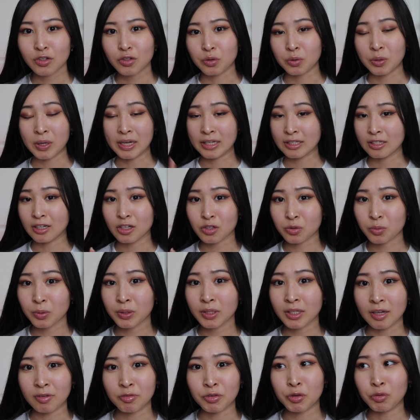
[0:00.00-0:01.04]
to get in touch with
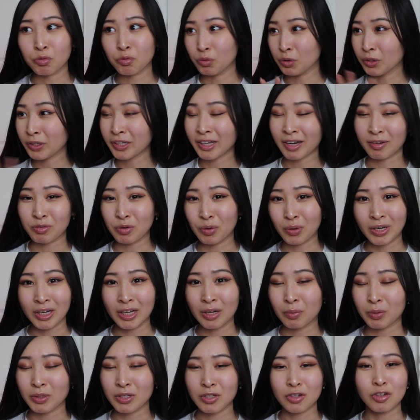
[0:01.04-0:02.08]
if you really have no
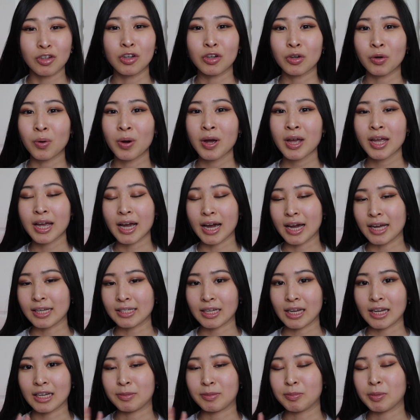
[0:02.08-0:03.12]
idea what to do as
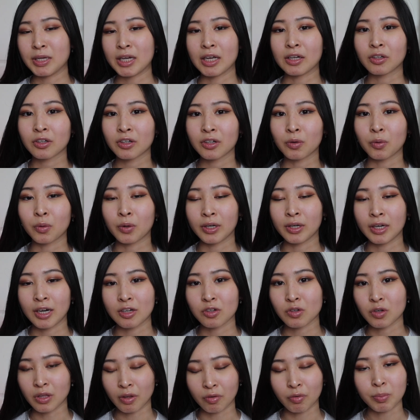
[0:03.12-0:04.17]
a beginner or an
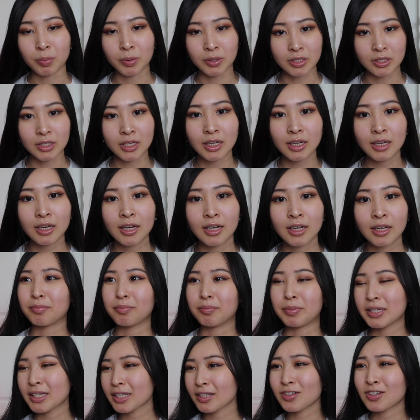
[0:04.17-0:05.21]
entry-level person.
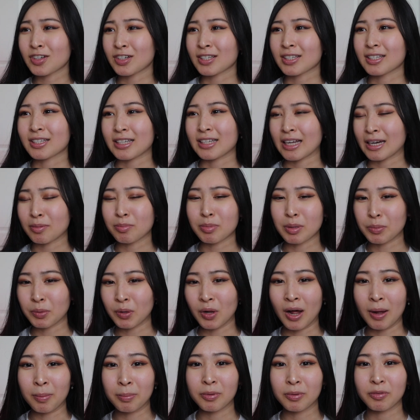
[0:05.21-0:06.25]
Basically just setting people
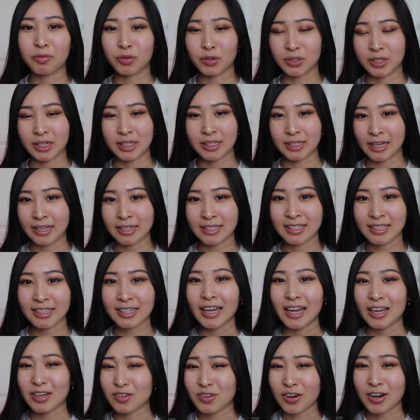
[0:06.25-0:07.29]
up for success
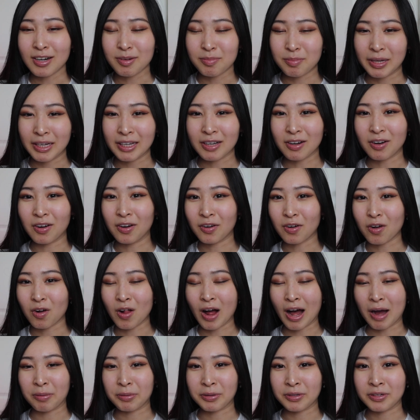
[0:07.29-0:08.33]
and try to make on-call
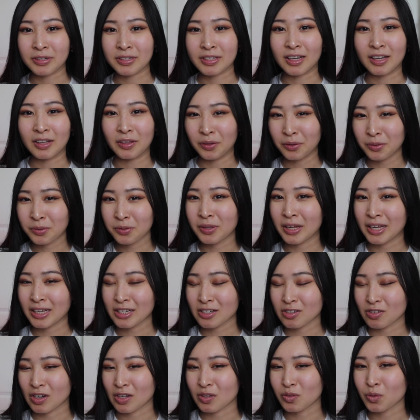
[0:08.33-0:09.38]
hours a little less
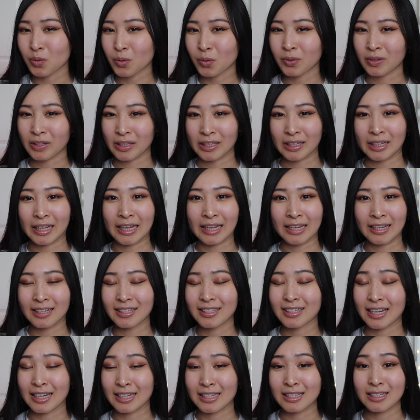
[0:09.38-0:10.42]
stressful than they
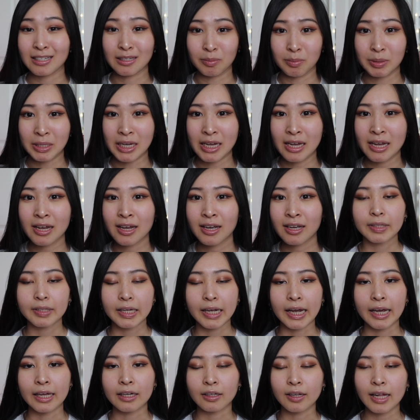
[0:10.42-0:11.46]
tend to be.
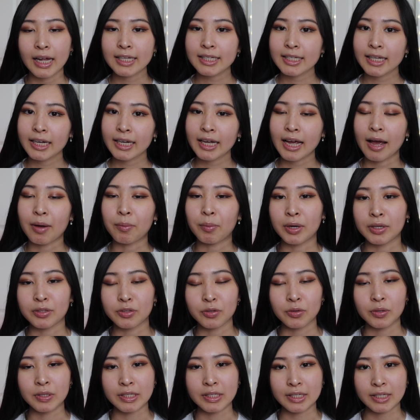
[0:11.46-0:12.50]
And the last thing I want
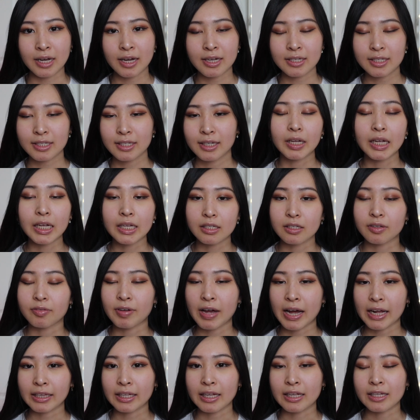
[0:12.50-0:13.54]
to discuss is the
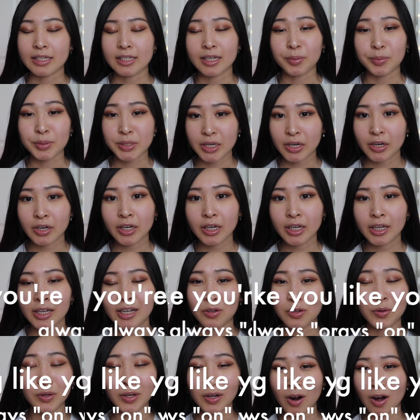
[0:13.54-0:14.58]
fact that in cybersecurity,
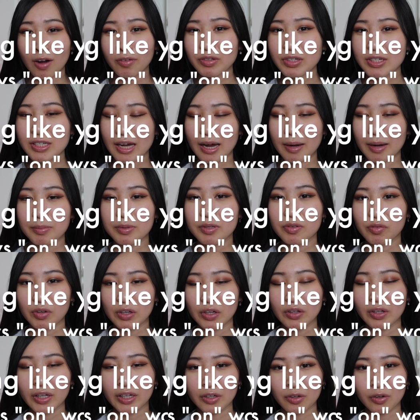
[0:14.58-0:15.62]
you can oftentimes
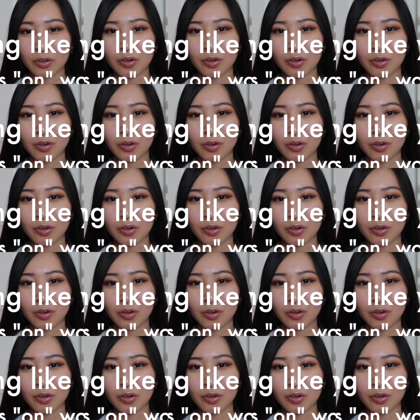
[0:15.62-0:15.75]
feel like